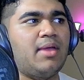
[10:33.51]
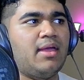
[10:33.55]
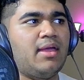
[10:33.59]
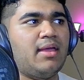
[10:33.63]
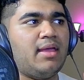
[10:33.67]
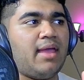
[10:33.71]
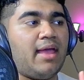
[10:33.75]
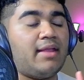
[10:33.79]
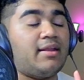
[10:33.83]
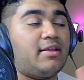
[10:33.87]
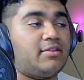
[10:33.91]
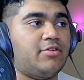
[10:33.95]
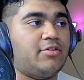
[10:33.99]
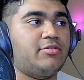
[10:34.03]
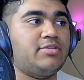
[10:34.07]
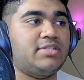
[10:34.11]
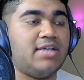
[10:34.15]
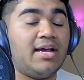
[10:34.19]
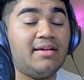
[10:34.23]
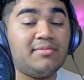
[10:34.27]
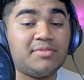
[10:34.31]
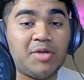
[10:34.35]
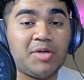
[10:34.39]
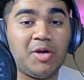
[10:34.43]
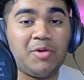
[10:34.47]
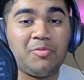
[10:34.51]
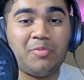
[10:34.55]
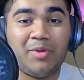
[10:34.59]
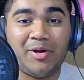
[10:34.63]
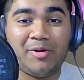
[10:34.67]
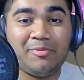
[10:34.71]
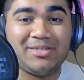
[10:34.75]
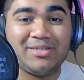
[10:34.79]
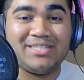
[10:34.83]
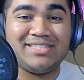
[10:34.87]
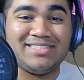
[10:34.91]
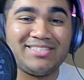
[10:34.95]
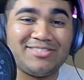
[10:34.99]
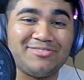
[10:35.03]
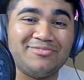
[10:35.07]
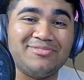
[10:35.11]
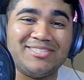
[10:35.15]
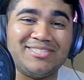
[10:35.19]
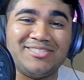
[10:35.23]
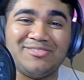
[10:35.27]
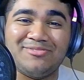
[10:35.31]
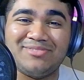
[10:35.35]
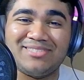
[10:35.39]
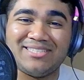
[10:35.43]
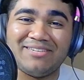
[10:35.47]
And there are times where we do we
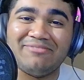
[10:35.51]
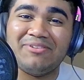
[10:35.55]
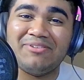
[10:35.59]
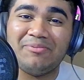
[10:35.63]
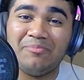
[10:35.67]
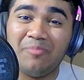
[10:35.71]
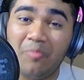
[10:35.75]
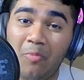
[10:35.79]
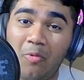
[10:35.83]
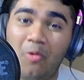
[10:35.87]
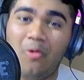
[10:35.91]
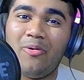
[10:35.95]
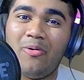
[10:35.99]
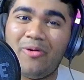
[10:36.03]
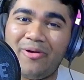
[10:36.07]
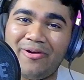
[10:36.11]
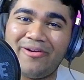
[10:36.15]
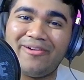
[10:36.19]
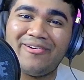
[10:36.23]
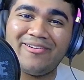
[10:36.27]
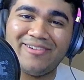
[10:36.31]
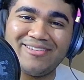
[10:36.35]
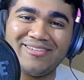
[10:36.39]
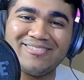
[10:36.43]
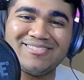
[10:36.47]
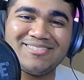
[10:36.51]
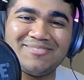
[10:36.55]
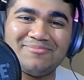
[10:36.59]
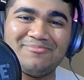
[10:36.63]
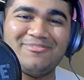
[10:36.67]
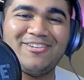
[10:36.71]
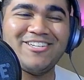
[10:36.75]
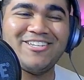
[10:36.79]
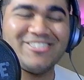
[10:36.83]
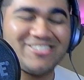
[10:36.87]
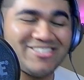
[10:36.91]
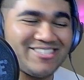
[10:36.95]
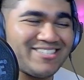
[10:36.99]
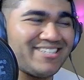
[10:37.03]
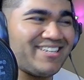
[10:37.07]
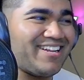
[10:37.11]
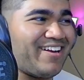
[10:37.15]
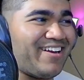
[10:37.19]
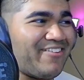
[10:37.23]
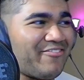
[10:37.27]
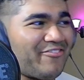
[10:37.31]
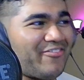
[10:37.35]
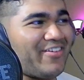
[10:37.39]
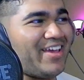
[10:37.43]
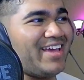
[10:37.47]
use even more uh, suppression and
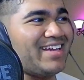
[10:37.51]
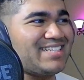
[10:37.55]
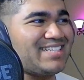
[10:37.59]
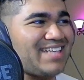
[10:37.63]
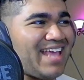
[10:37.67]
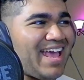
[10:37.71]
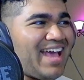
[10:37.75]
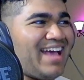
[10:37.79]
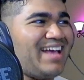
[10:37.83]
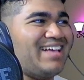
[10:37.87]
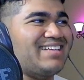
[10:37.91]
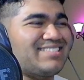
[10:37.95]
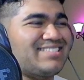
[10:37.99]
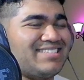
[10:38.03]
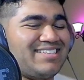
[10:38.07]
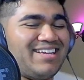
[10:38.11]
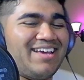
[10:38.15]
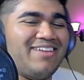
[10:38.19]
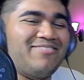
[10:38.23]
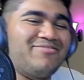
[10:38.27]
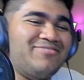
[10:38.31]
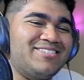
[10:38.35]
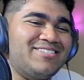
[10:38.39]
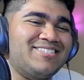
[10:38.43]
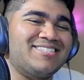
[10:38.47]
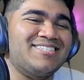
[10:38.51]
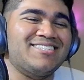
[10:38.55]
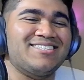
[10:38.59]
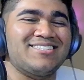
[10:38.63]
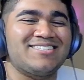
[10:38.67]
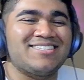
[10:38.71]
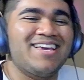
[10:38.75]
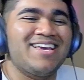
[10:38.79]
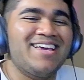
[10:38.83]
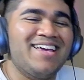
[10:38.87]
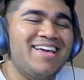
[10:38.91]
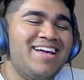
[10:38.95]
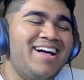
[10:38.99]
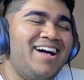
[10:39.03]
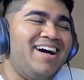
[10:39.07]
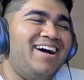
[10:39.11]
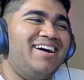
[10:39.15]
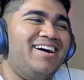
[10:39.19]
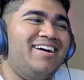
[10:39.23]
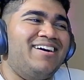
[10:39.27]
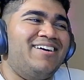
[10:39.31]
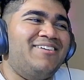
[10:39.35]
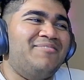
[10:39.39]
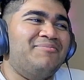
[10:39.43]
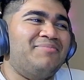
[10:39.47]
effect as an emphasis
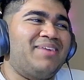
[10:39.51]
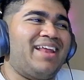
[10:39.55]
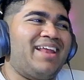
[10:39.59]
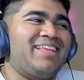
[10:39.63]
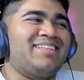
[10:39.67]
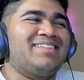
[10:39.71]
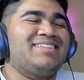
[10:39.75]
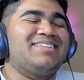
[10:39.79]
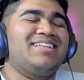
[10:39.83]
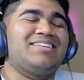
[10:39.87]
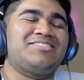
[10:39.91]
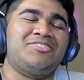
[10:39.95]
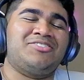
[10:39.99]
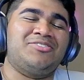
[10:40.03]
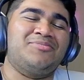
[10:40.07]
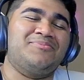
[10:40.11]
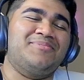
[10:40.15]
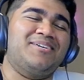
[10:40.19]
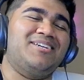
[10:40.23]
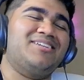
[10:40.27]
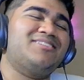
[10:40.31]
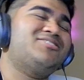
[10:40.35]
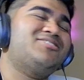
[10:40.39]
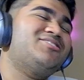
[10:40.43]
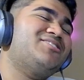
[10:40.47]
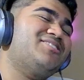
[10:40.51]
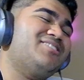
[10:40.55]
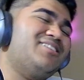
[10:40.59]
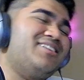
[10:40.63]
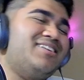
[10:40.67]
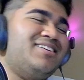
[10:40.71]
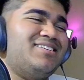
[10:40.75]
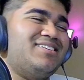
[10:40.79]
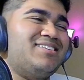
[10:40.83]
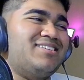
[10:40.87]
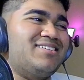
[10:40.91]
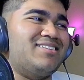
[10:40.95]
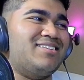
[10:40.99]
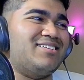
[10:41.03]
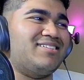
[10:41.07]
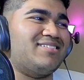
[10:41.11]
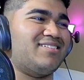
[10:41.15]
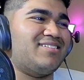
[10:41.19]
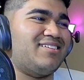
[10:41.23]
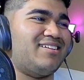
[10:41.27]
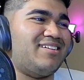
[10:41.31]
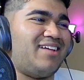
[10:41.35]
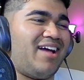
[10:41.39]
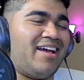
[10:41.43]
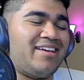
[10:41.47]
um, but I think that's too much. Uh,
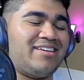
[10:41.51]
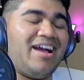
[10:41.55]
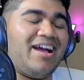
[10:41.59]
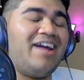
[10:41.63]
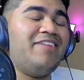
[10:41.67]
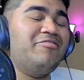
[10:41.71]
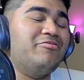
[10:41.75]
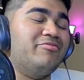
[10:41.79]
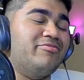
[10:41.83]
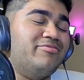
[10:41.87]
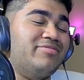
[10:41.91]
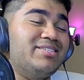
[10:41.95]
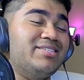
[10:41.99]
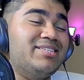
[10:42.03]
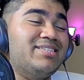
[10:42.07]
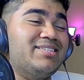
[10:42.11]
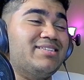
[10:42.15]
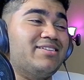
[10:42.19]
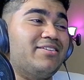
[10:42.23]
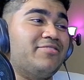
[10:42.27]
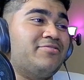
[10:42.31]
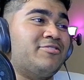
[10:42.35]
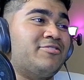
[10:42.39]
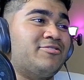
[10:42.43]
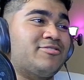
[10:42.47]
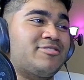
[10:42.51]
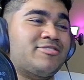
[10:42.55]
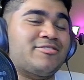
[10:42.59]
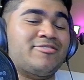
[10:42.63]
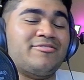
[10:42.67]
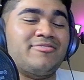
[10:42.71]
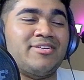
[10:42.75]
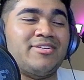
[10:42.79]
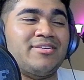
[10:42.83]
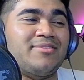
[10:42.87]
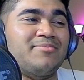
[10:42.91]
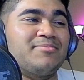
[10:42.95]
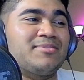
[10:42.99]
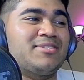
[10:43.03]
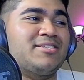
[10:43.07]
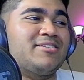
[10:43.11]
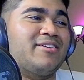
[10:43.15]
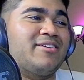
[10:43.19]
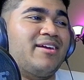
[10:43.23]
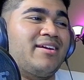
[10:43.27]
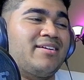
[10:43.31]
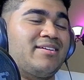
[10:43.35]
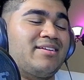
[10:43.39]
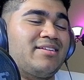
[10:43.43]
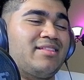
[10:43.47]
I I really love her screams
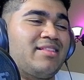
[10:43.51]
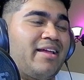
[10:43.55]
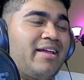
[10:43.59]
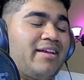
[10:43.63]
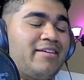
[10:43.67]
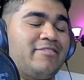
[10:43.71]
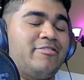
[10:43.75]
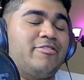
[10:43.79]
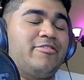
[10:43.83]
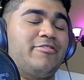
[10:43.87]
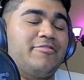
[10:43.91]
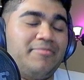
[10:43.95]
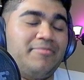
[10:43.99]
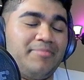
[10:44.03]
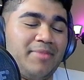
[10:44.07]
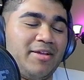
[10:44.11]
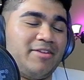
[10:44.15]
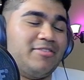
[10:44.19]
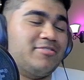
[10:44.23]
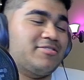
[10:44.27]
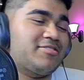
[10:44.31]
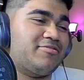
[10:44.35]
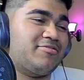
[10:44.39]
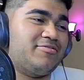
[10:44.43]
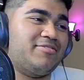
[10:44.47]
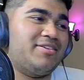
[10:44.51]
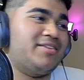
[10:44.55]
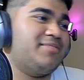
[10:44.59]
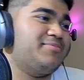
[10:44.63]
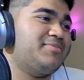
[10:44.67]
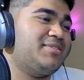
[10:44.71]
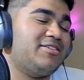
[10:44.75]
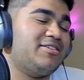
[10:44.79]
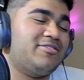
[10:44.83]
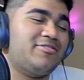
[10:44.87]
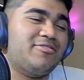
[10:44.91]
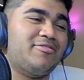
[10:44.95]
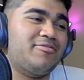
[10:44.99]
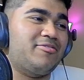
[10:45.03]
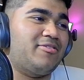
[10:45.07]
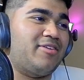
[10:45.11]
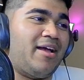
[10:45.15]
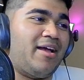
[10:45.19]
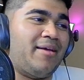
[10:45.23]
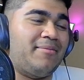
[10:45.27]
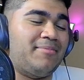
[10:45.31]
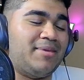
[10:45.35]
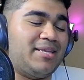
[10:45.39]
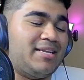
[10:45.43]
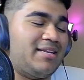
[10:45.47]
here. I, her metal screams here. I
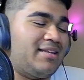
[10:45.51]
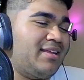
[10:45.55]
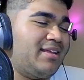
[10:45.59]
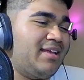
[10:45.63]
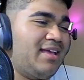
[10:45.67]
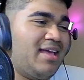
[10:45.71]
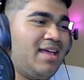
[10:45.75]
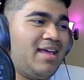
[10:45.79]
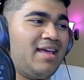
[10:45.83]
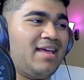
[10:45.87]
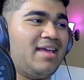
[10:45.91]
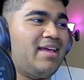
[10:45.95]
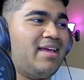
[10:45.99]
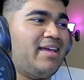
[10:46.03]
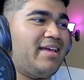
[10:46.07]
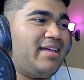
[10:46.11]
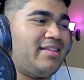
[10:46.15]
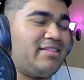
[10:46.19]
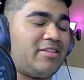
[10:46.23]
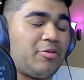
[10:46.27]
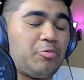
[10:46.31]
mean, they were